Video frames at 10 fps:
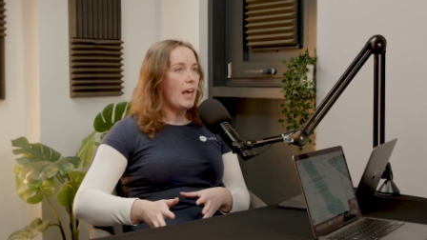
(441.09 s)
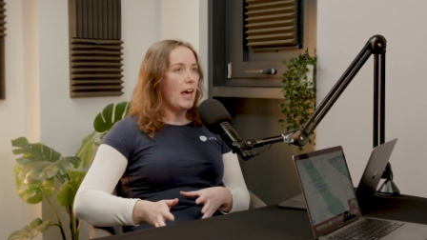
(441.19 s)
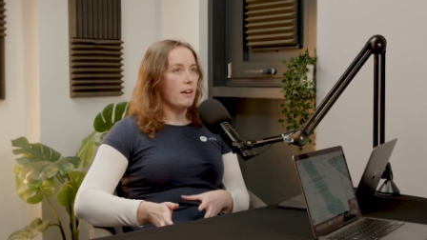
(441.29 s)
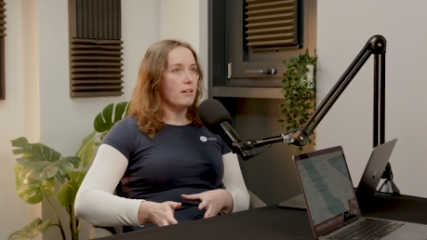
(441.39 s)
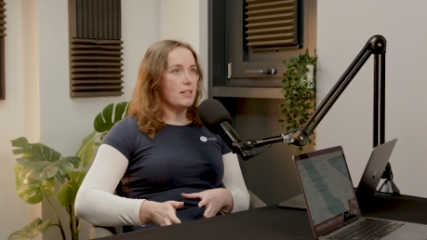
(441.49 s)

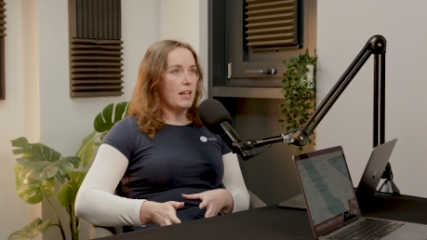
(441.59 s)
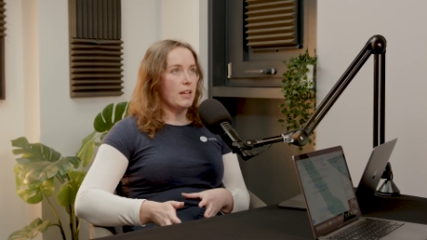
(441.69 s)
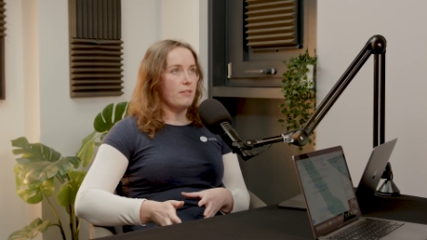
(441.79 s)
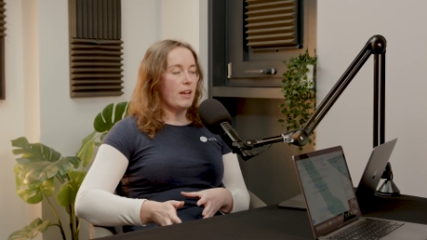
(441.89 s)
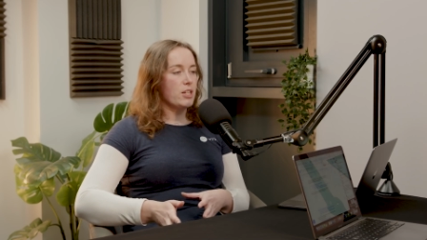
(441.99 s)
and
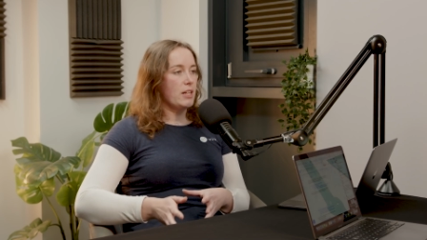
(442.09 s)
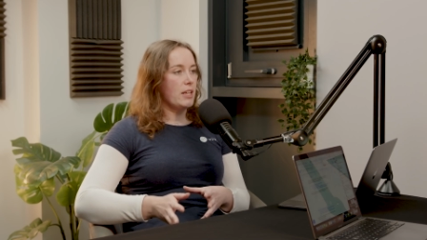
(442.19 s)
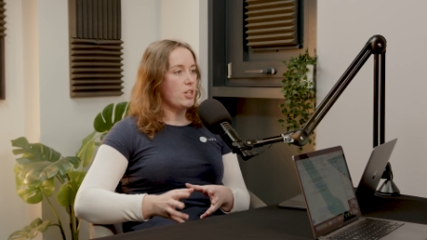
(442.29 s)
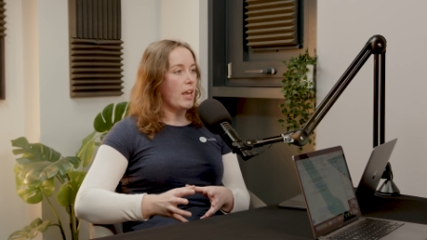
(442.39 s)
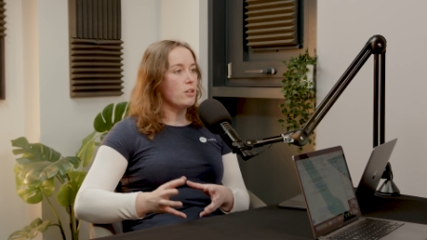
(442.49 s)
understand if actually
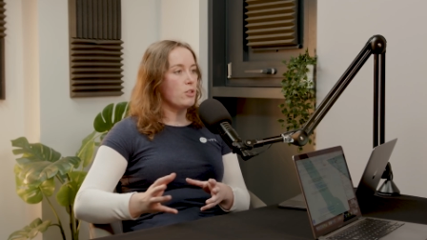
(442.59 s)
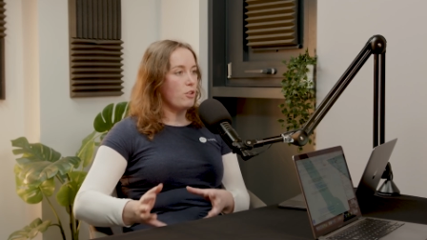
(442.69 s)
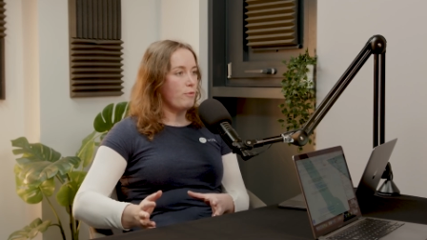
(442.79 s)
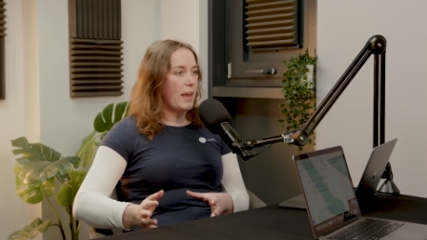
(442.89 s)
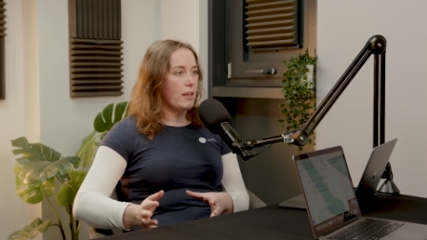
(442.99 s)
a change that
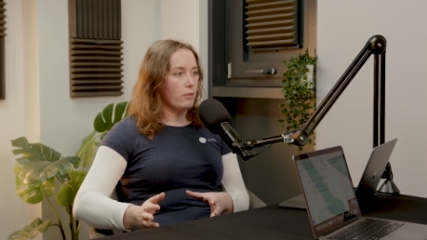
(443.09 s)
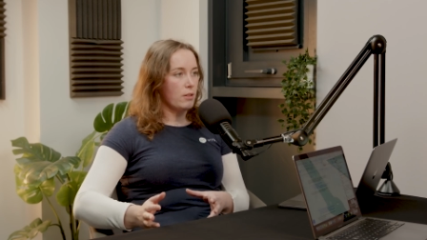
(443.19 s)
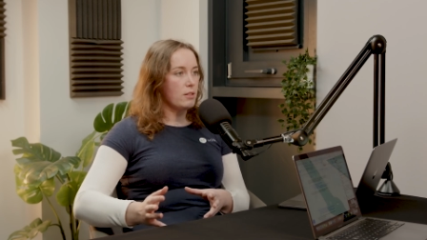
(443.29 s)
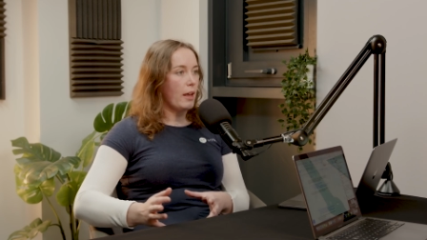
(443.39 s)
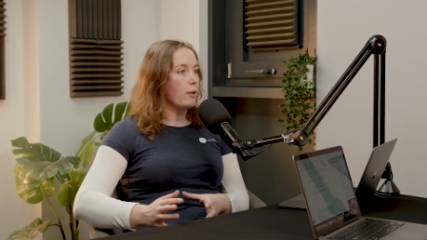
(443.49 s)
you've made on the
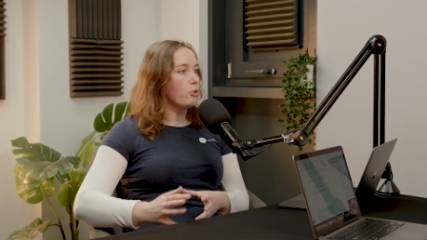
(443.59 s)
site